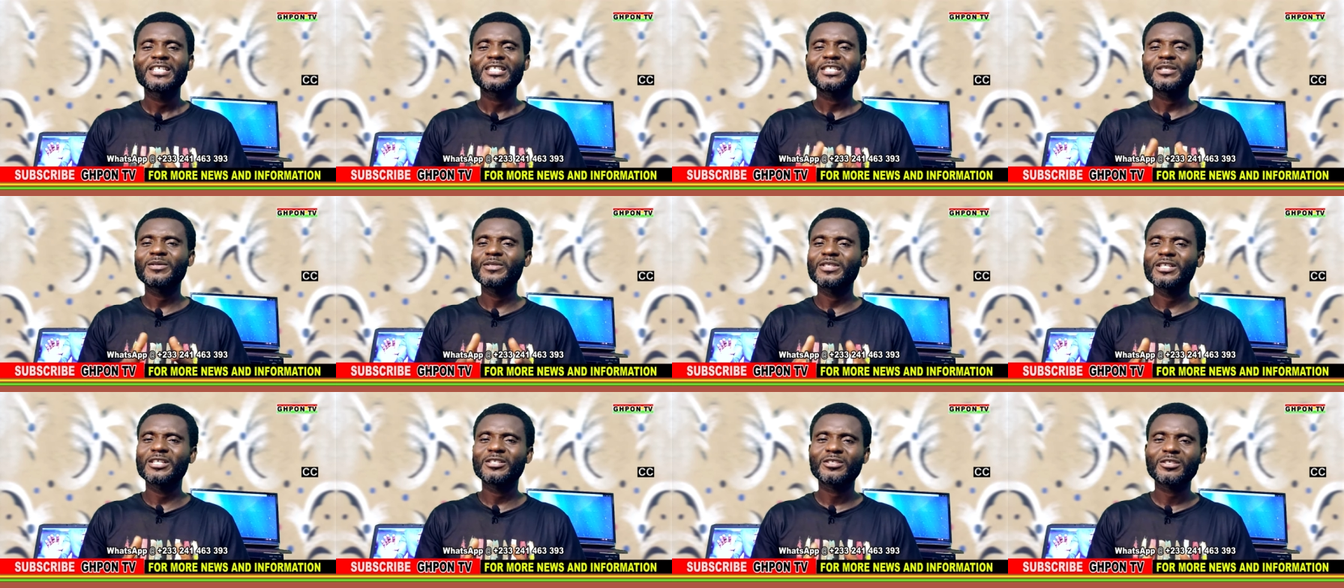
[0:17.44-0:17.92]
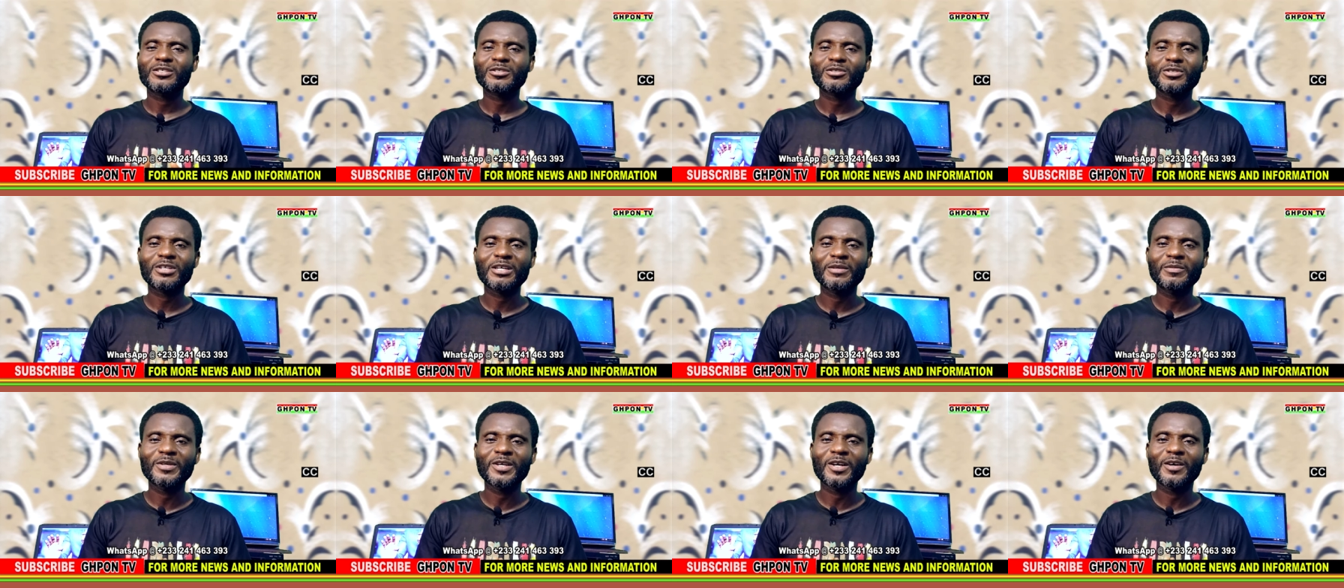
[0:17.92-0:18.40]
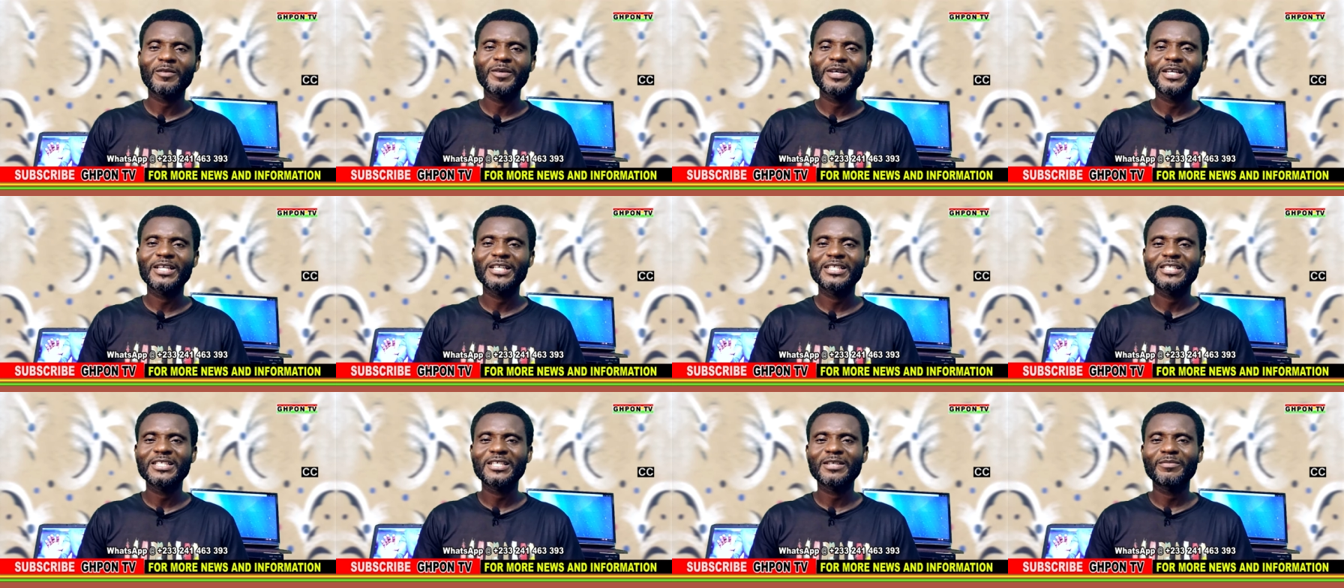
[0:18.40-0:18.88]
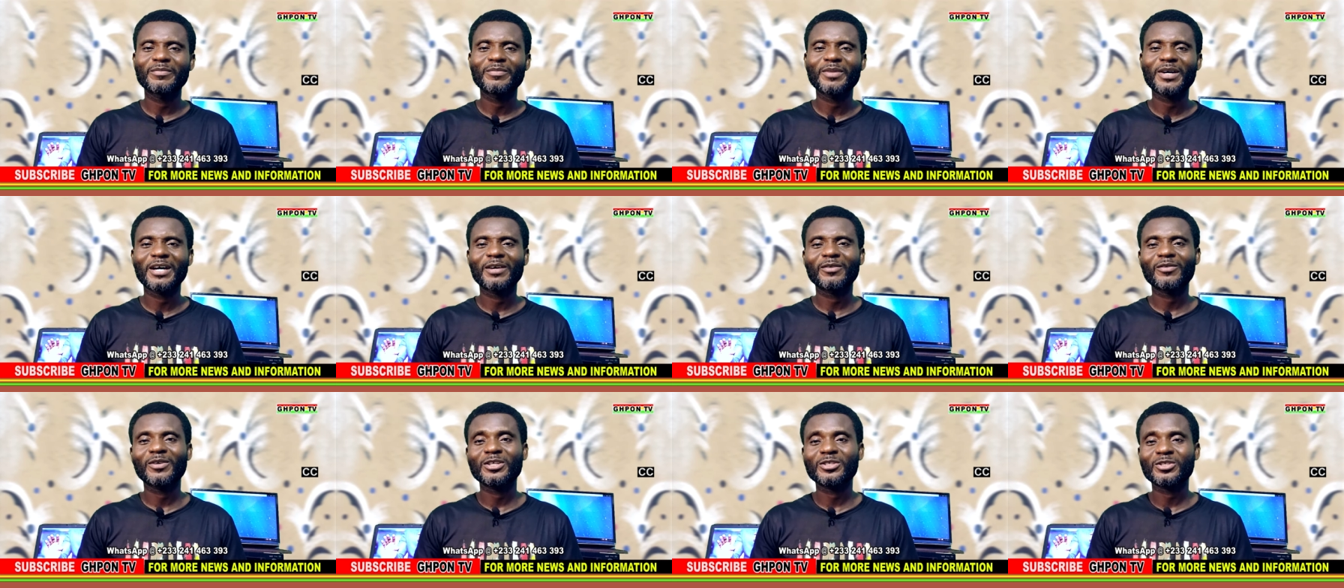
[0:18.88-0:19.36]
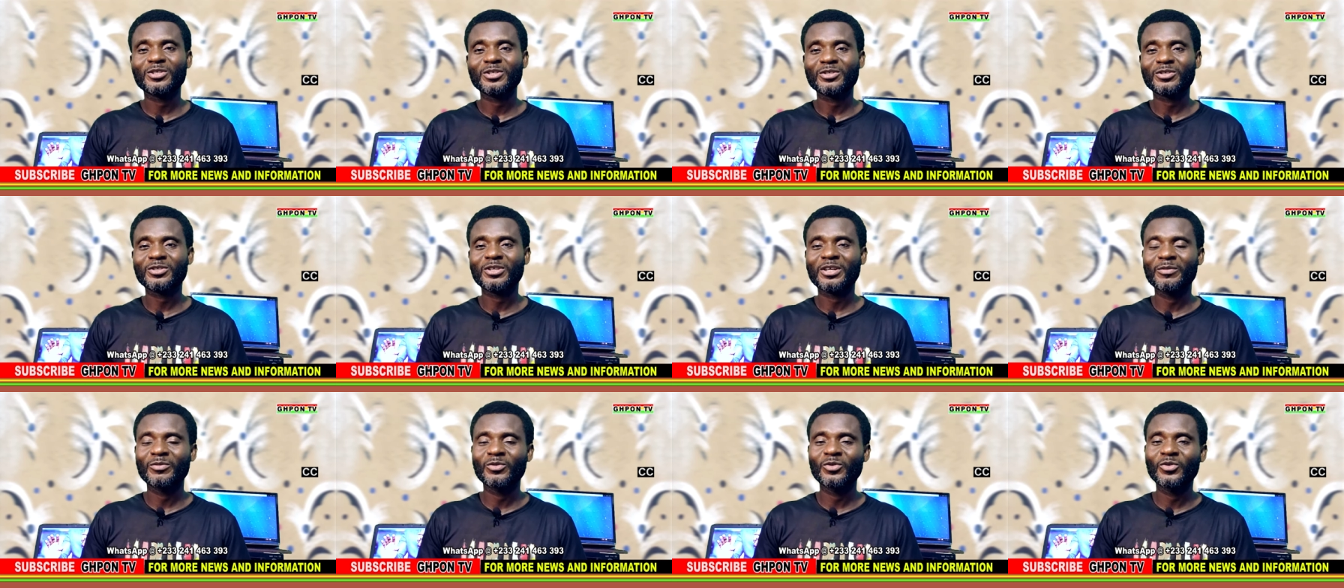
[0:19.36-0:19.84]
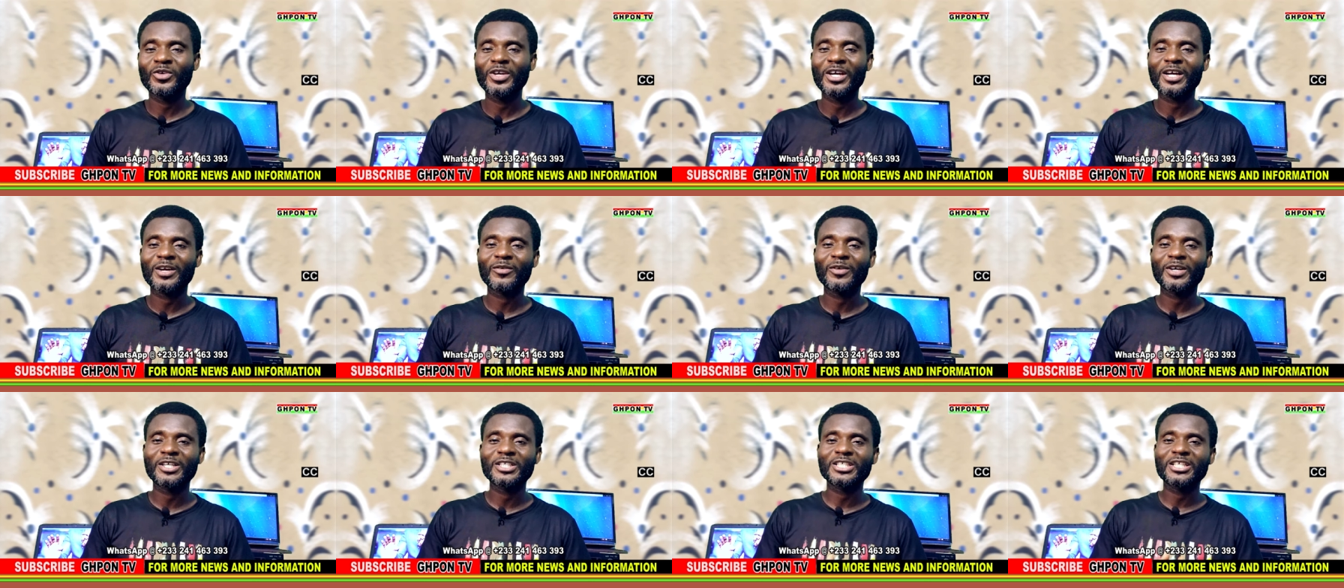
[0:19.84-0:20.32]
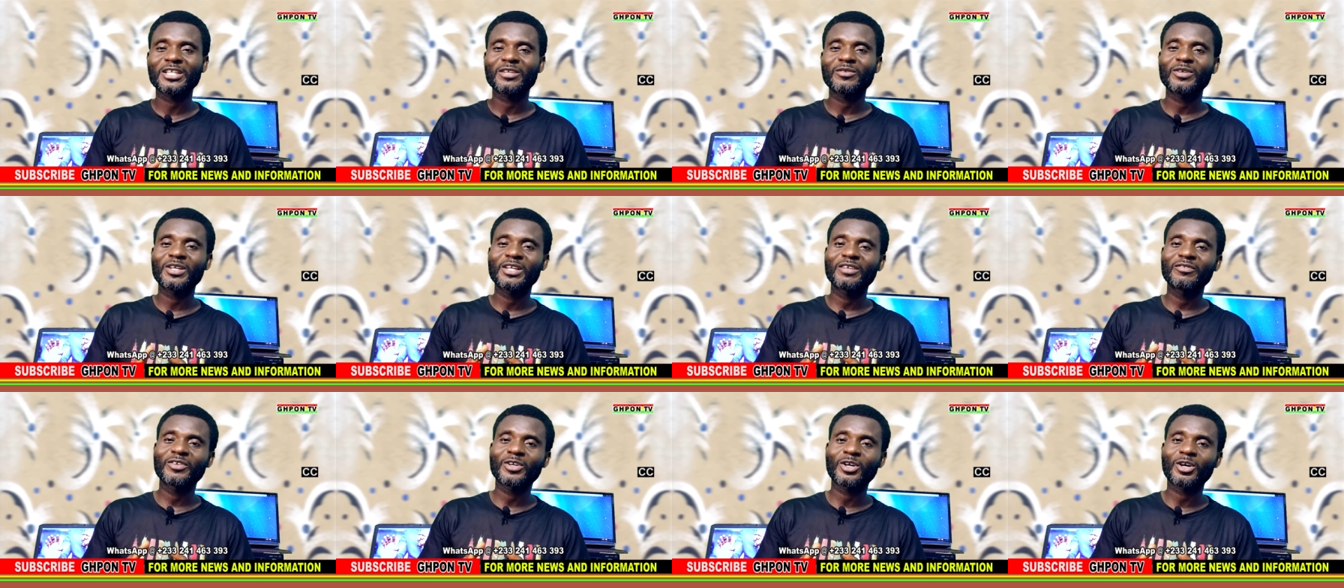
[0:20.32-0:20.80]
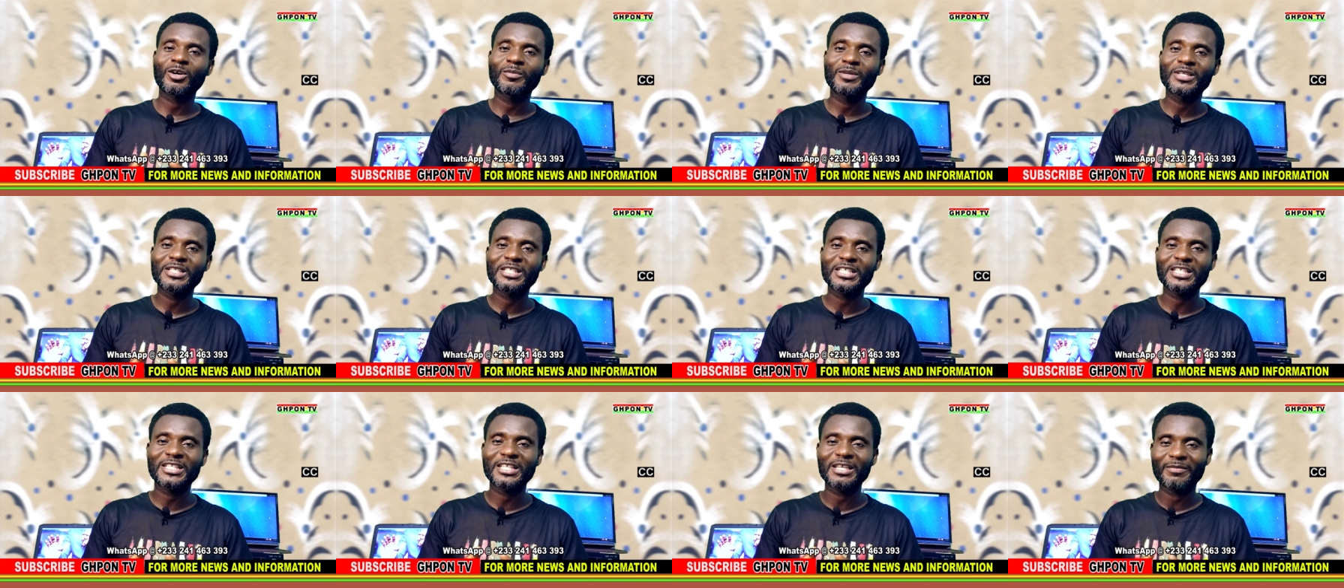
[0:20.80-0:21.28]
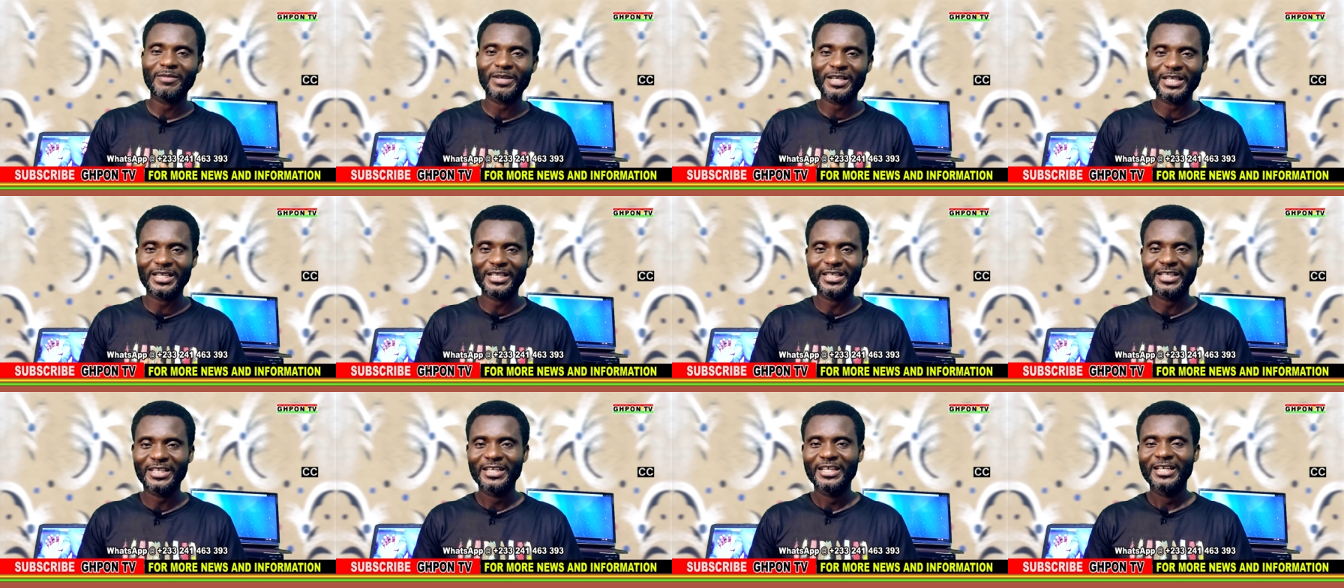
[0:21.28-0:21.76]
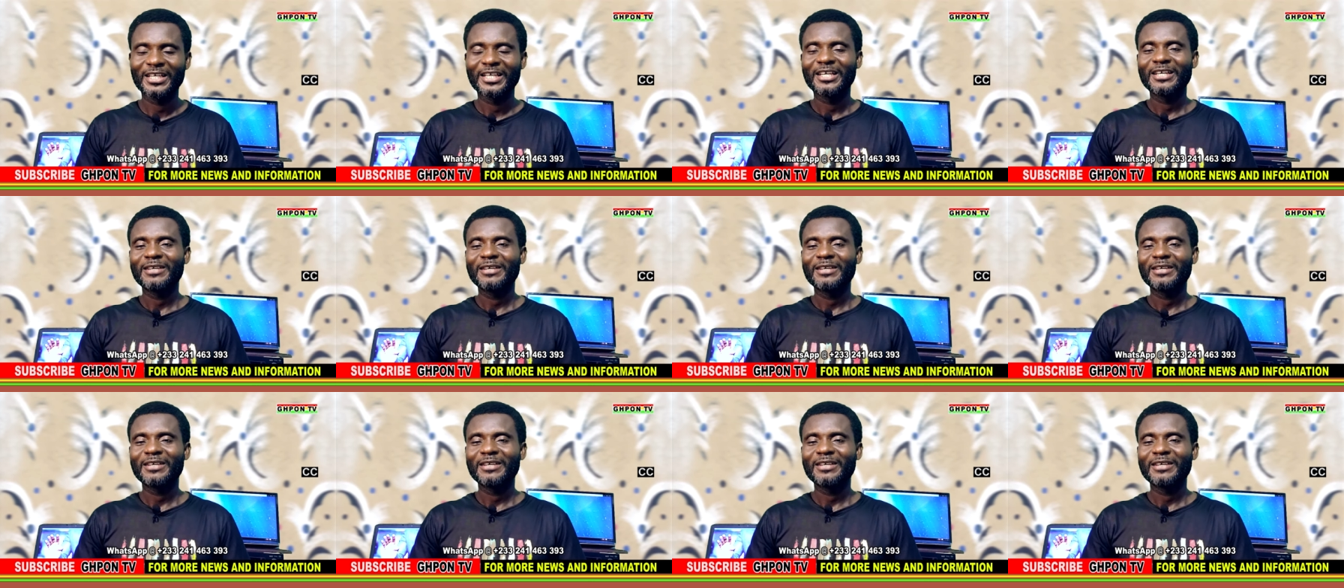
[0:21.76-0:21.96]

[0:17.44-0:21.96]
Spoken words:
so you can subscribe, you're better in 10 pounds, I'll subscribe, we are watching all of the community, they might.